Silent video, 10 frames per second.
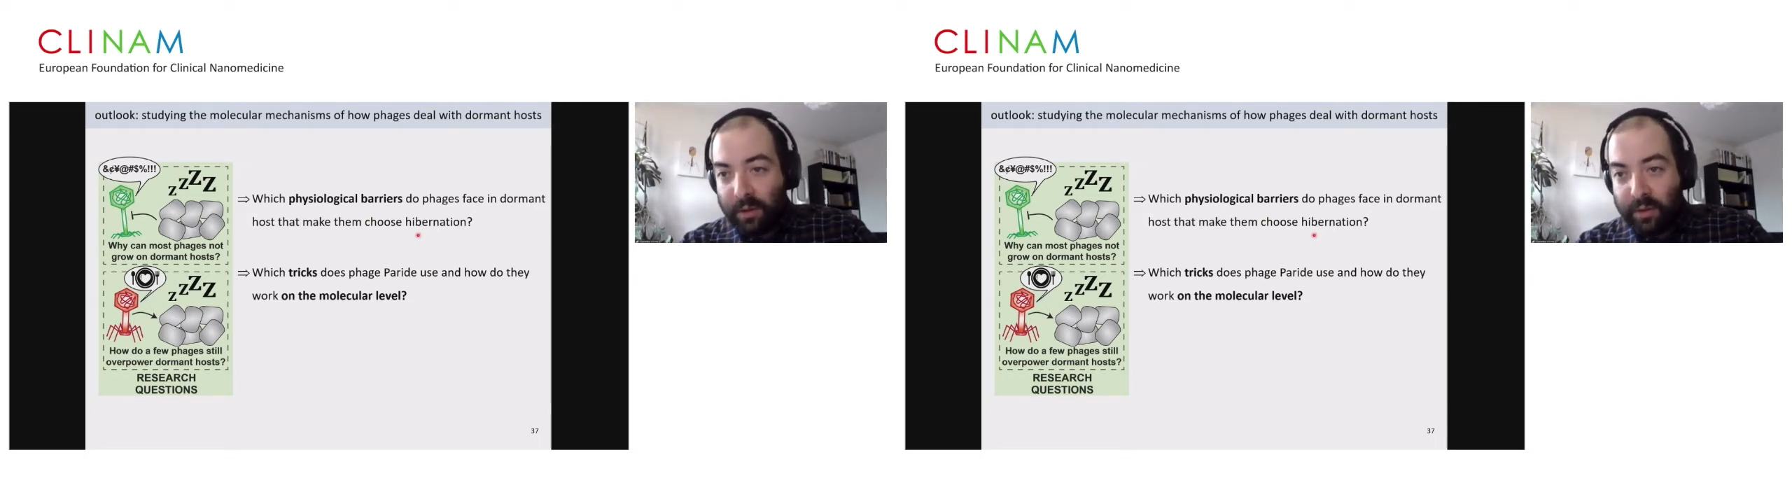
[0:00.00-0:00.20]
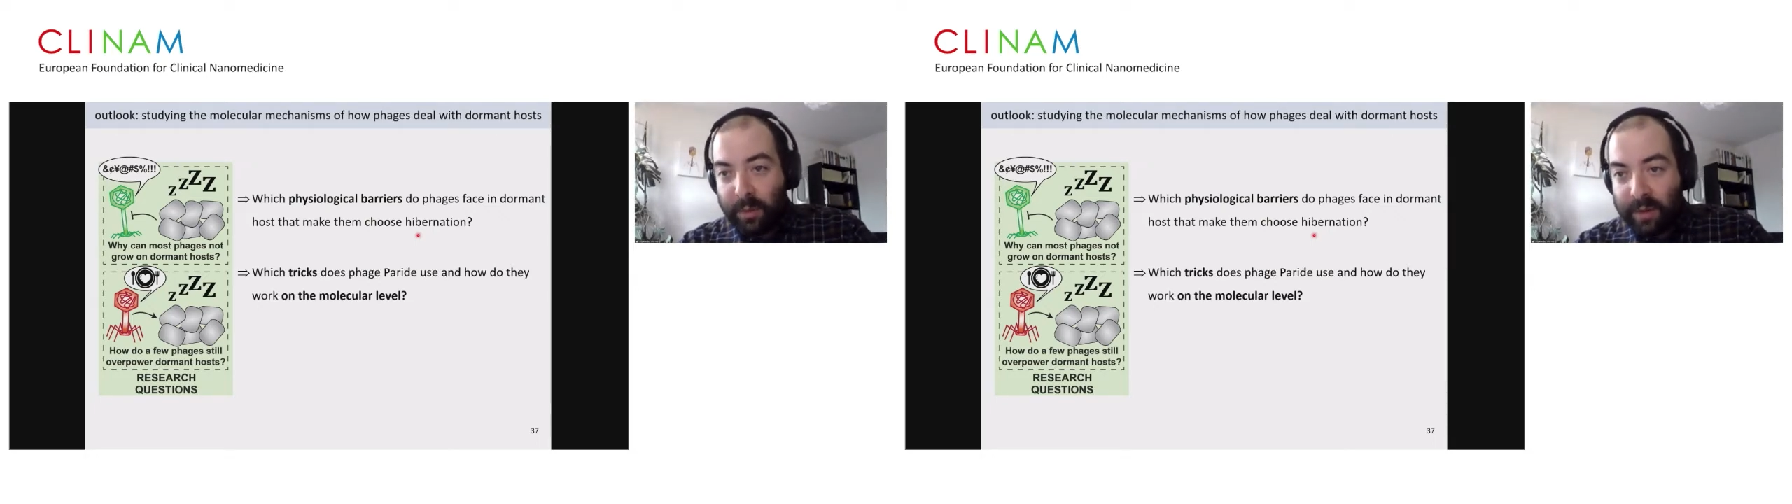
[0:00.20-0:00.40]

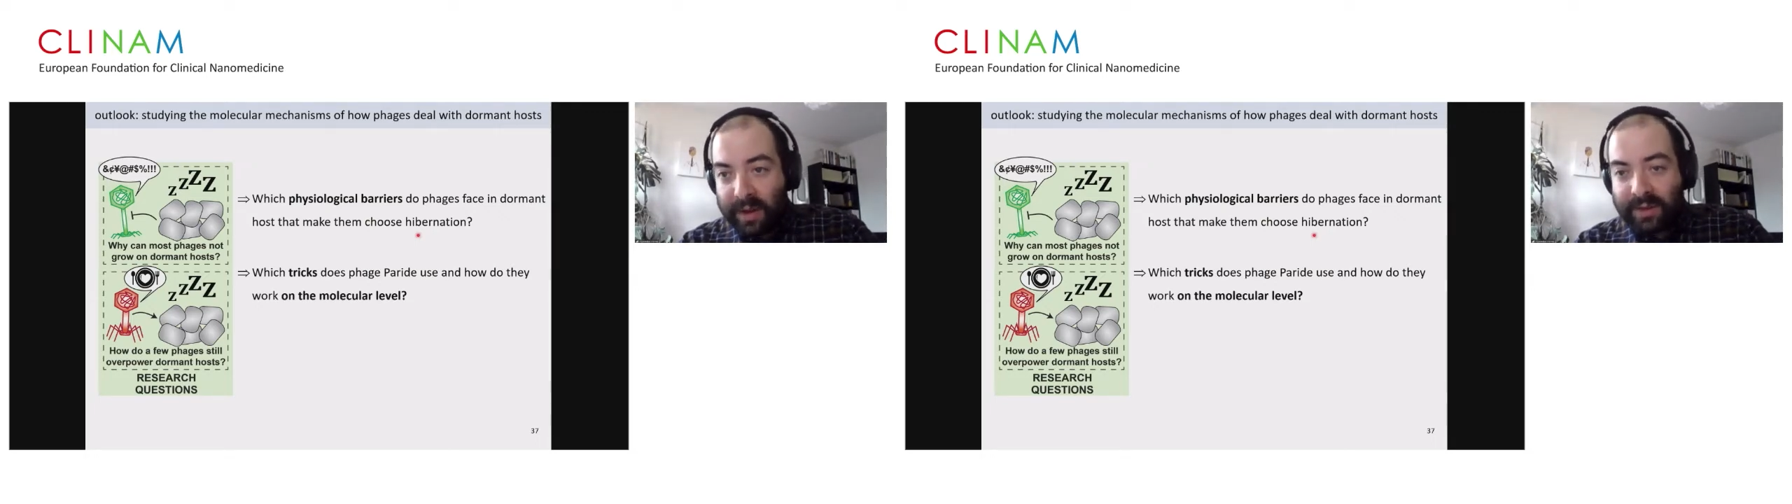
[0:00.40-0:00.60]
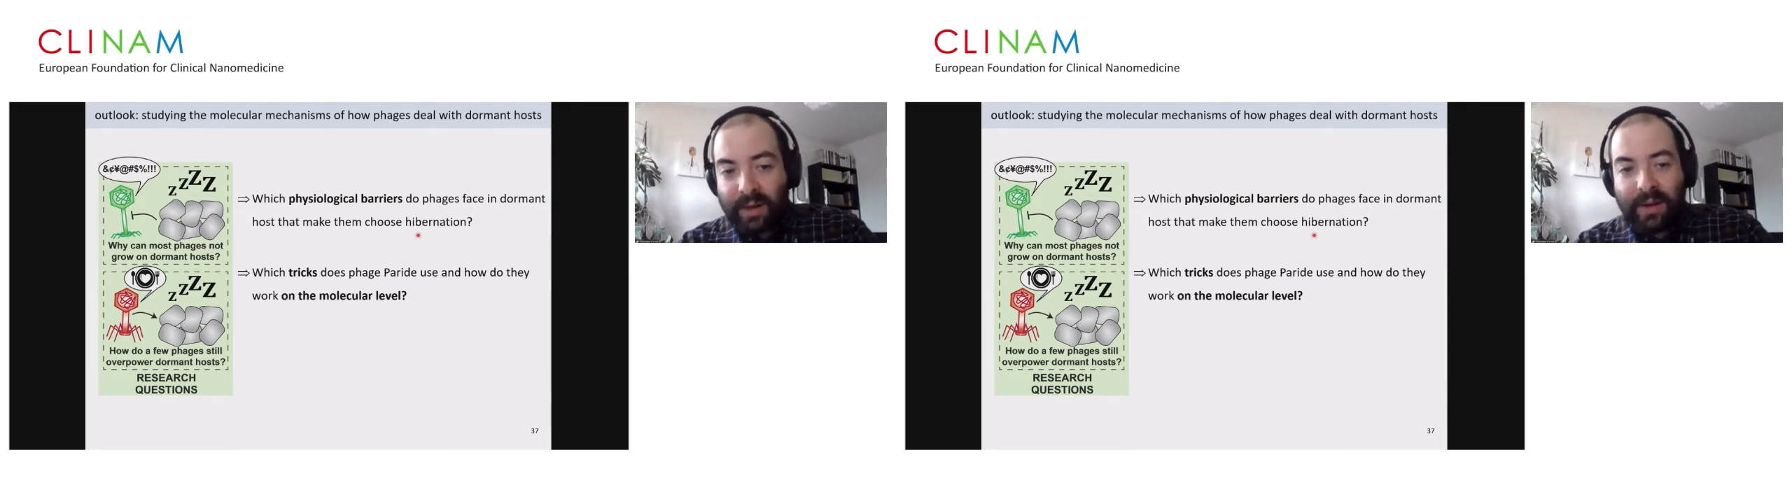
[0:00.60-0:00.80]
on the
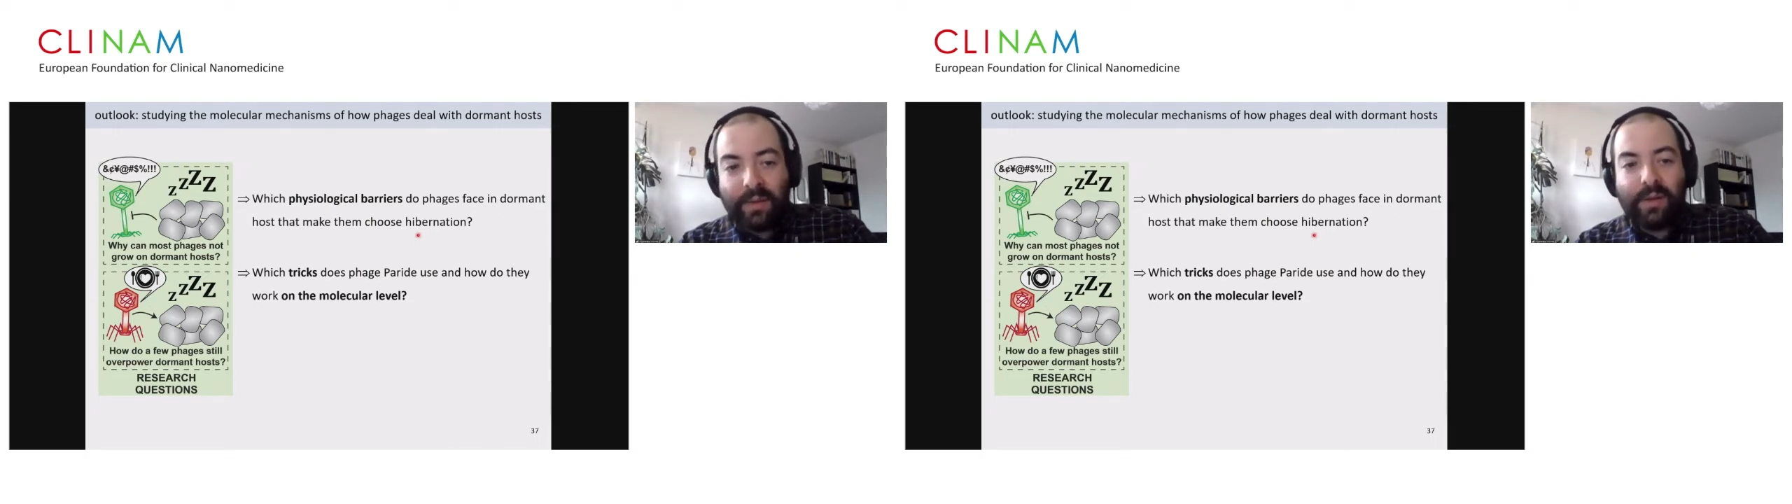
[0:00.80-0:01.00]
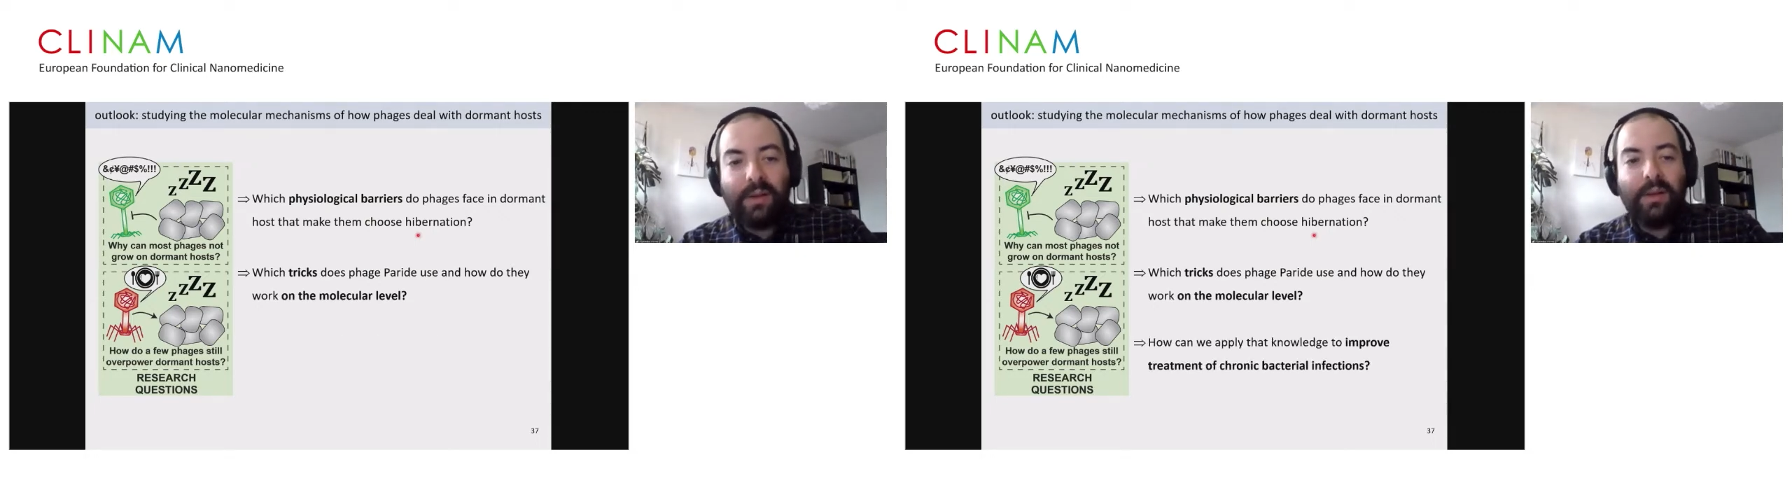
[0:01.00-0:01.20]
molecular
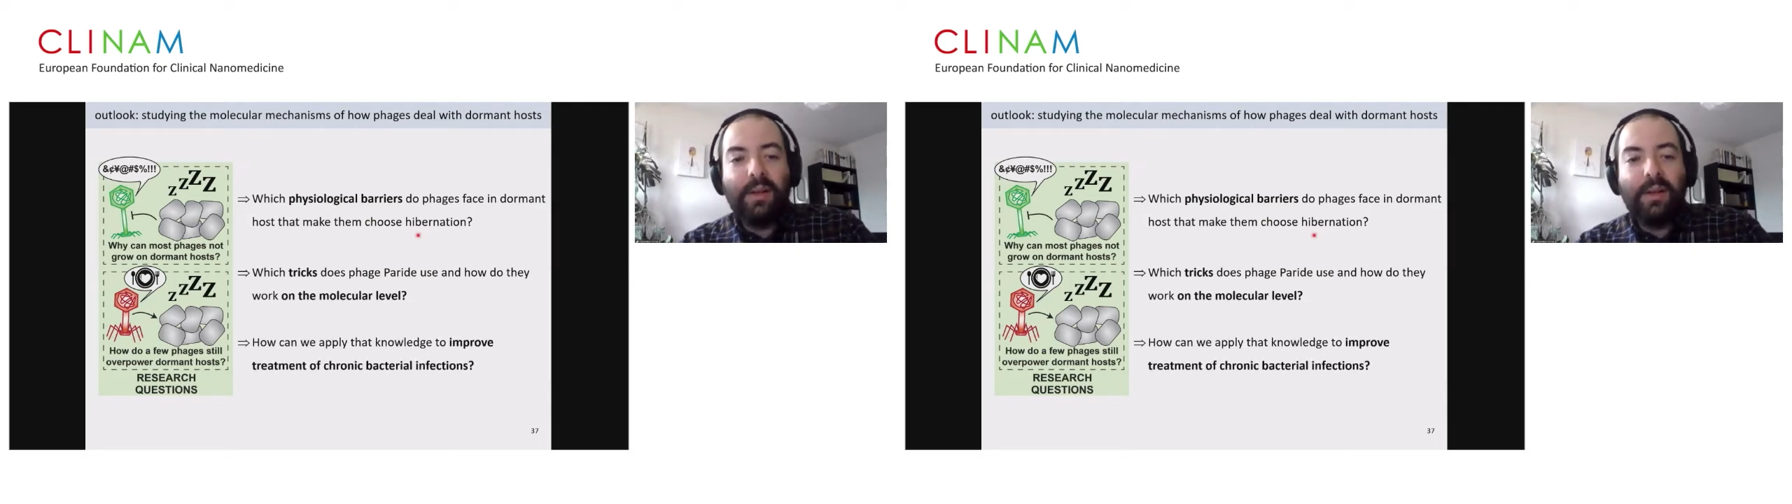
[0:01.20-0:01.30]
level